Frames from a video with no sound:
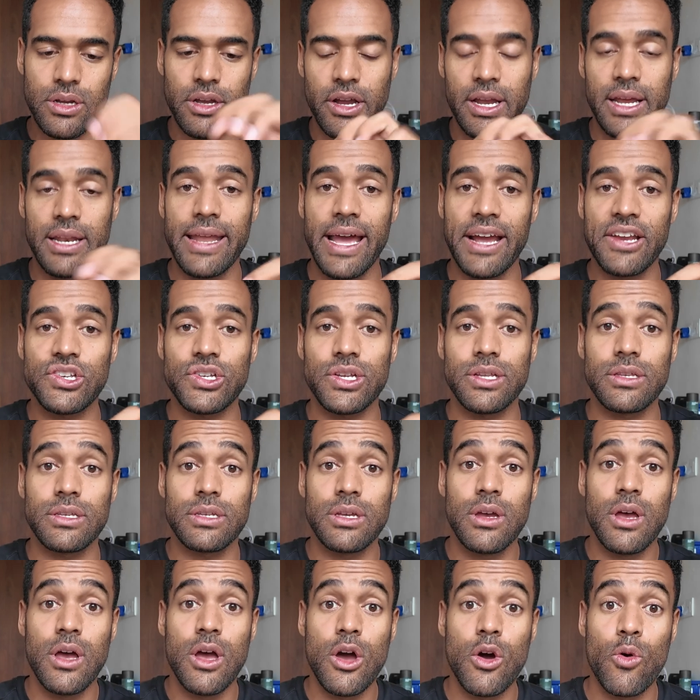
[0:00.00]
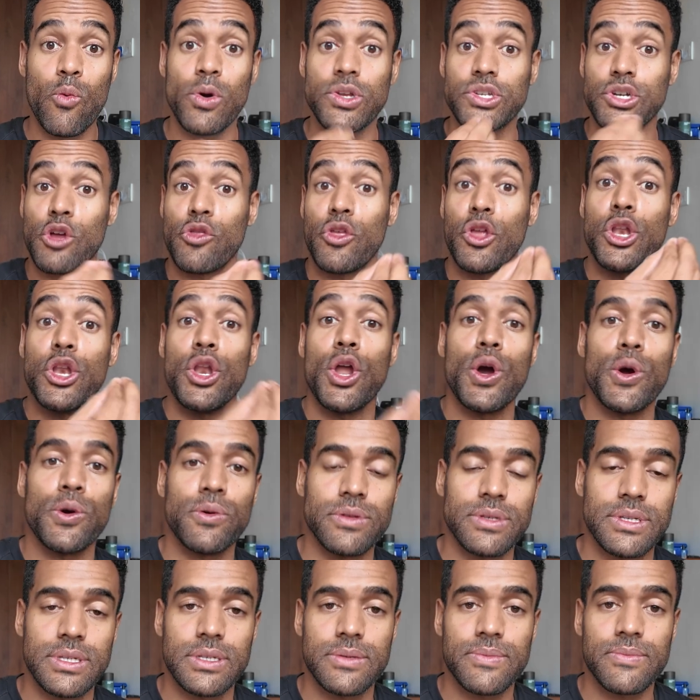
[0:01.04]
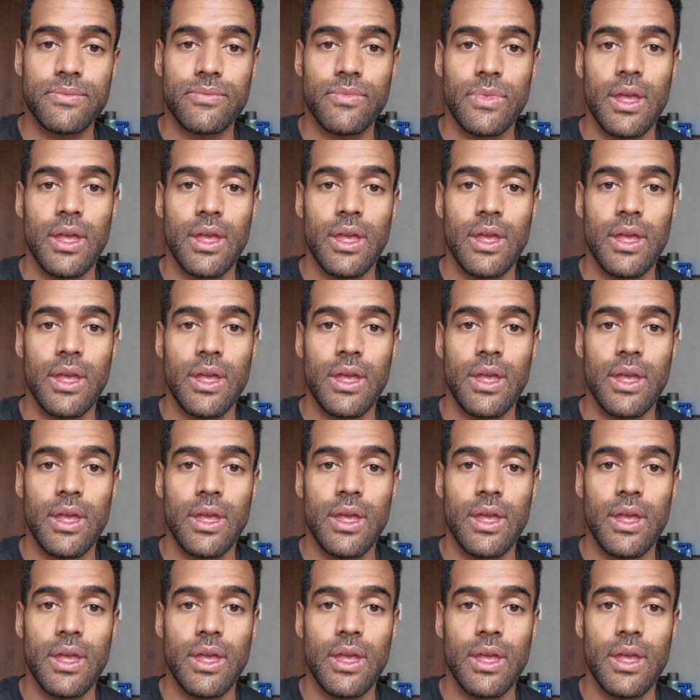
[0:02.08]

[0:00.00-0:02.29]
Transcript: and connections, which are the nodes.